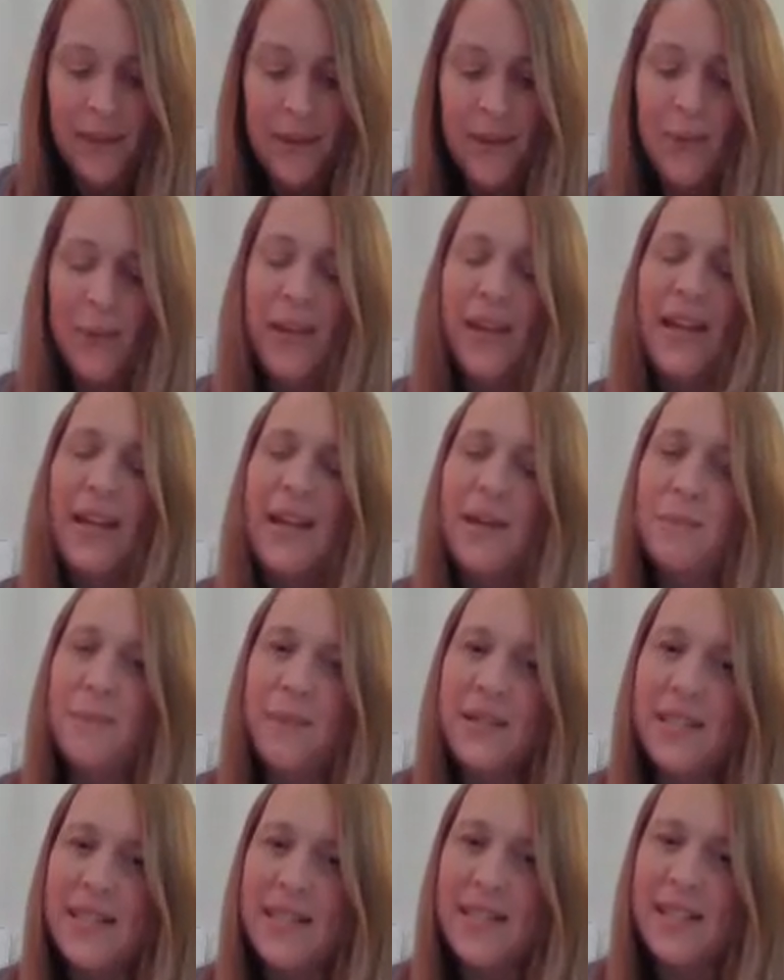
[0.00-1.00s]
We keep
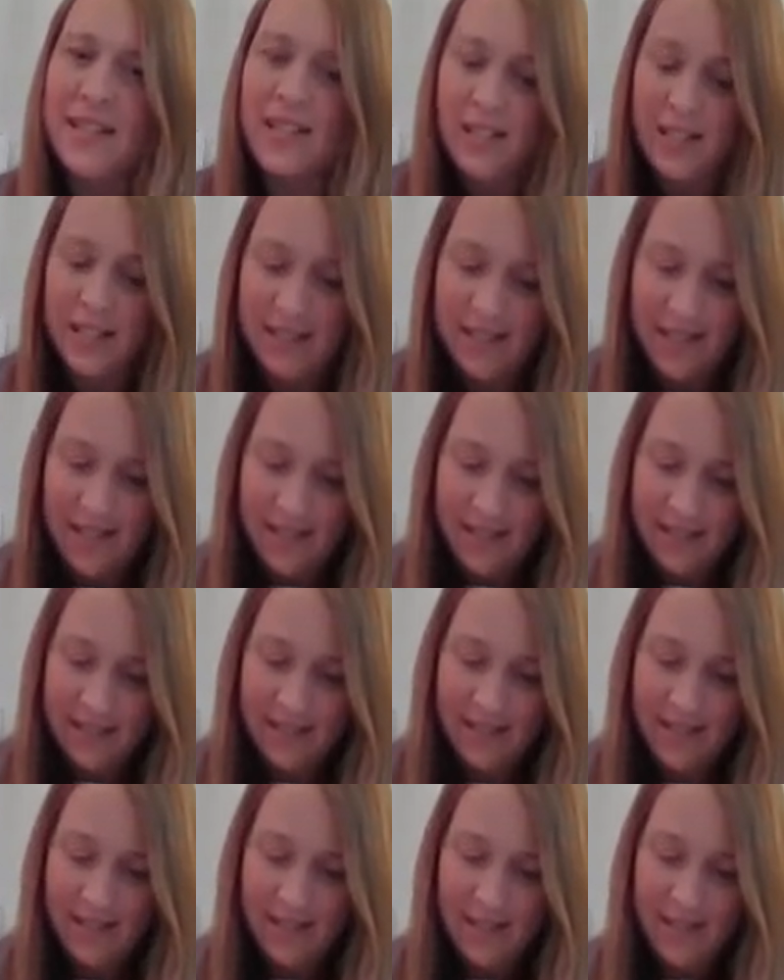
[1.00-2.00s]
busy, she said.
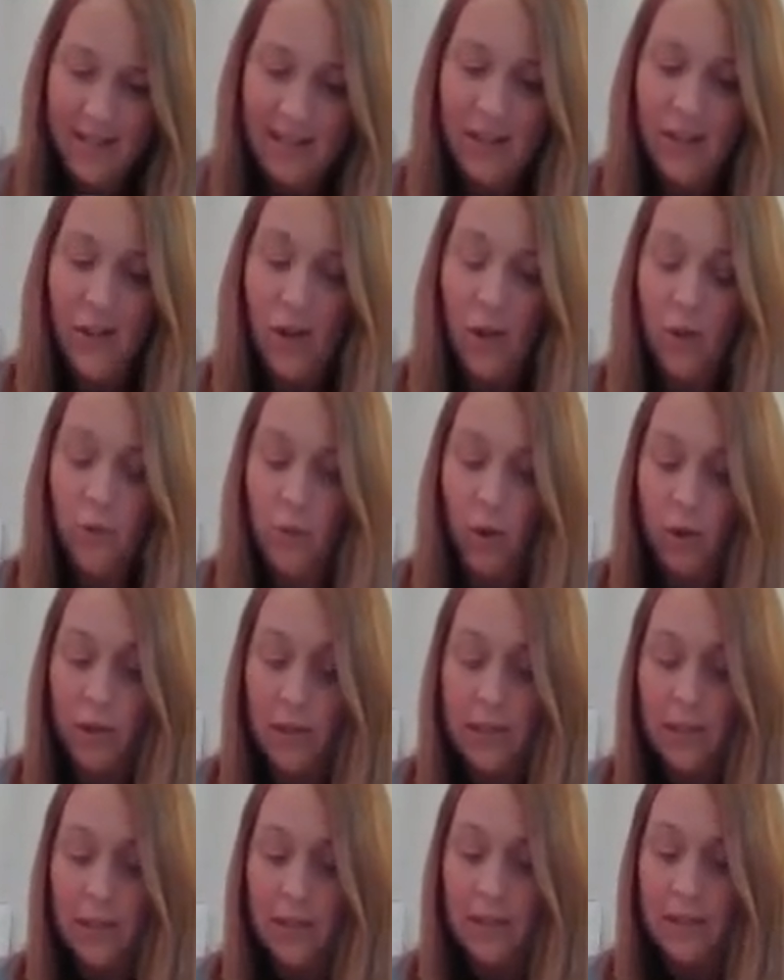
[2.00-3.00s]
No
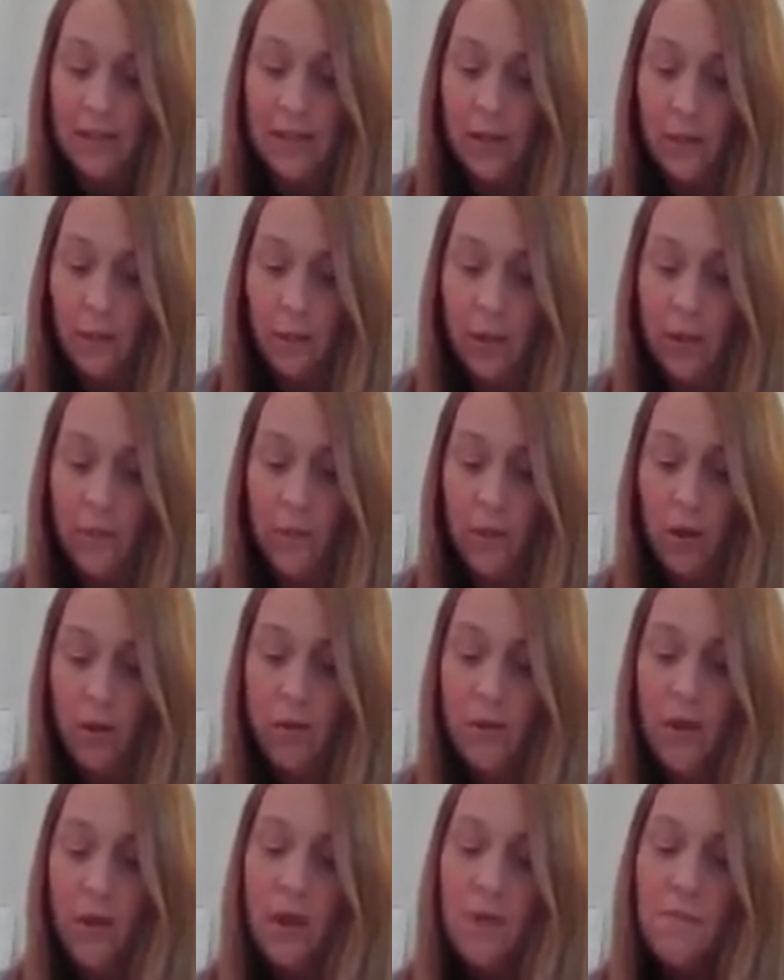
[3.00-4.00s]
wonder, said Wilmot.
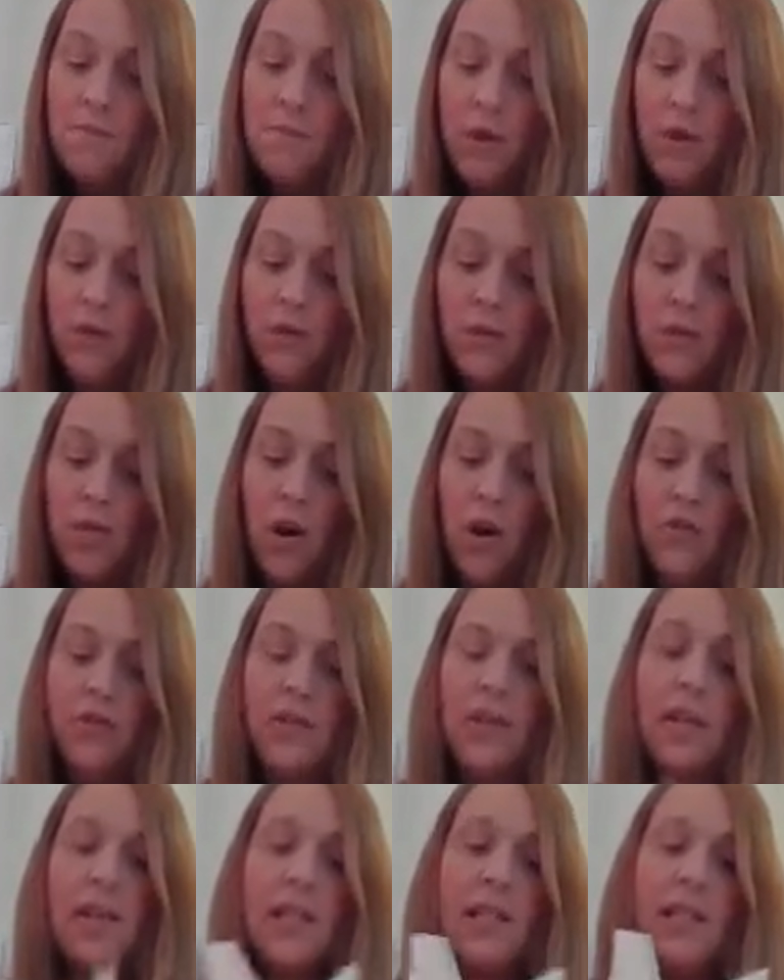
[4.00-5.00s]
Most trolls
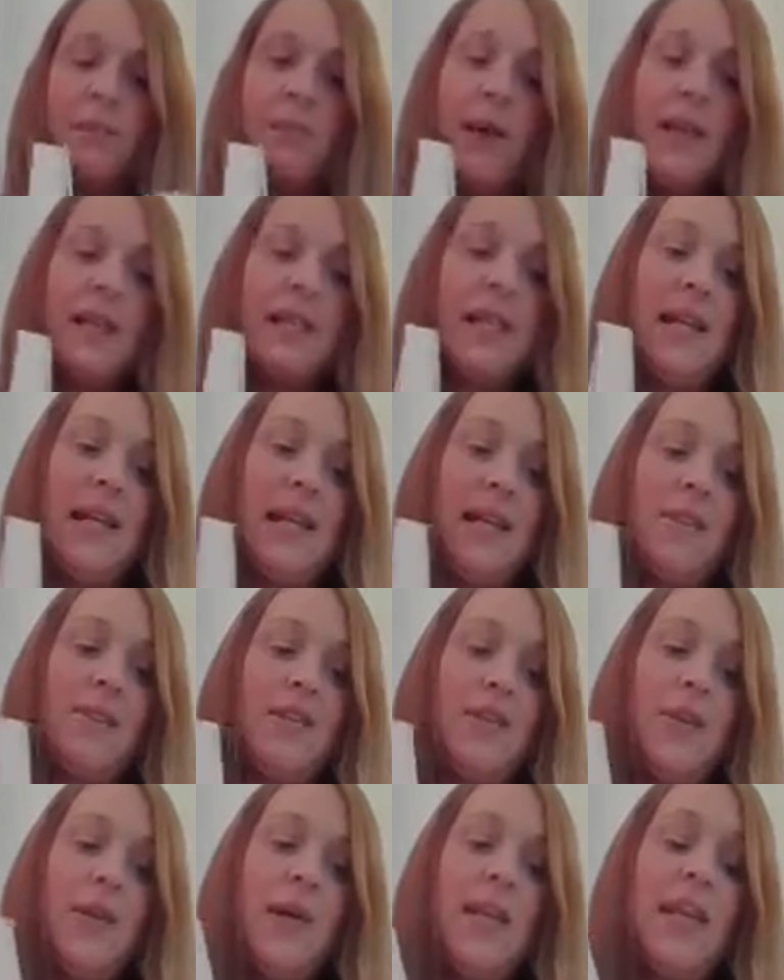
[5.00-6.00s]
can expect to live
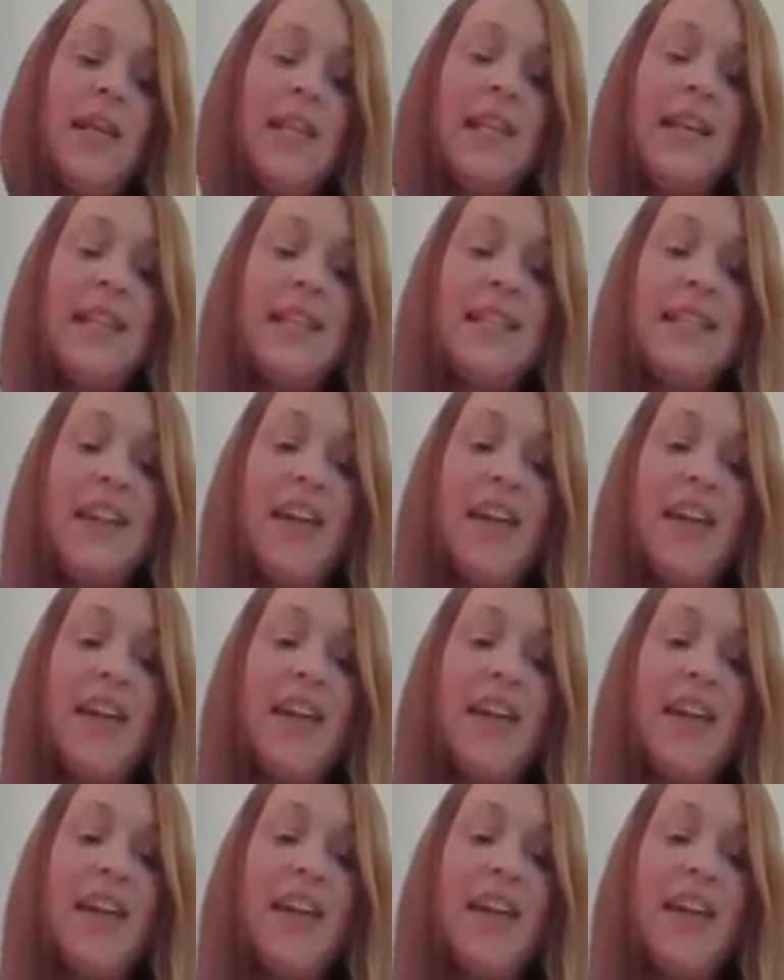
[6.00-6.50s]
to at least